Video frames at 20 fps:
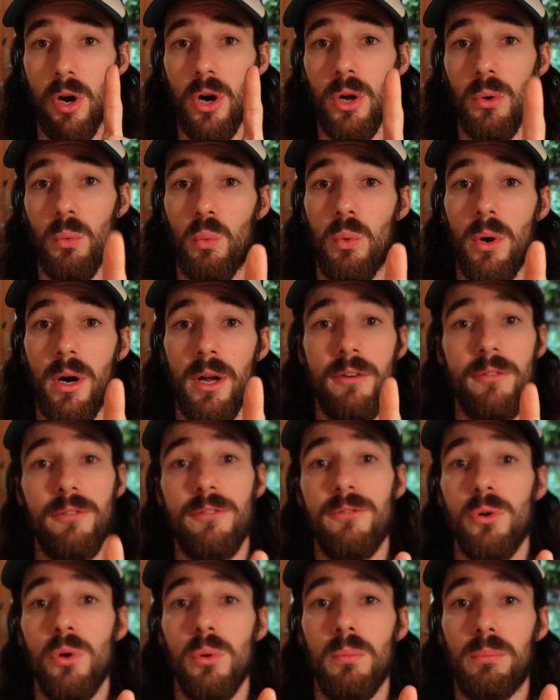on one
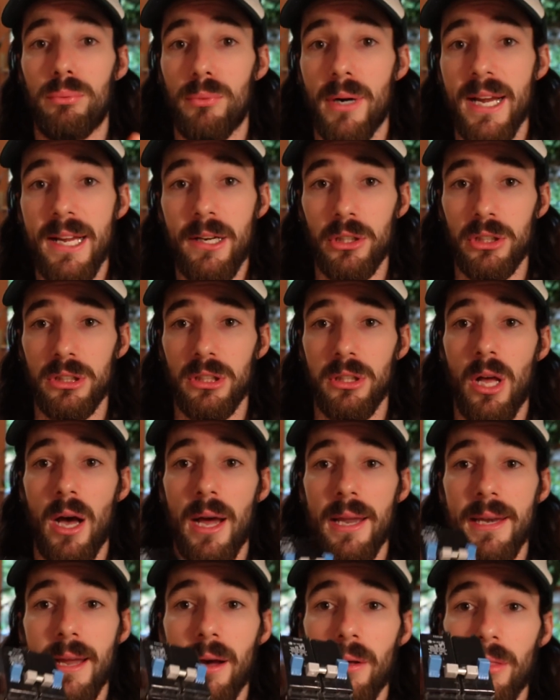full breaker
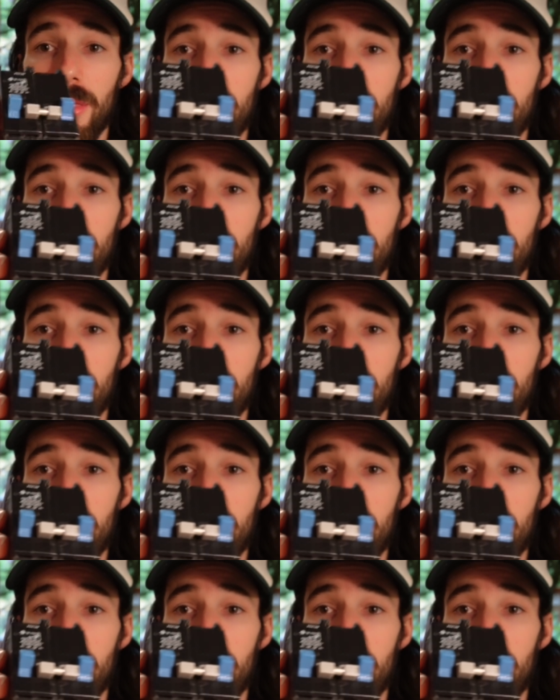slot. Now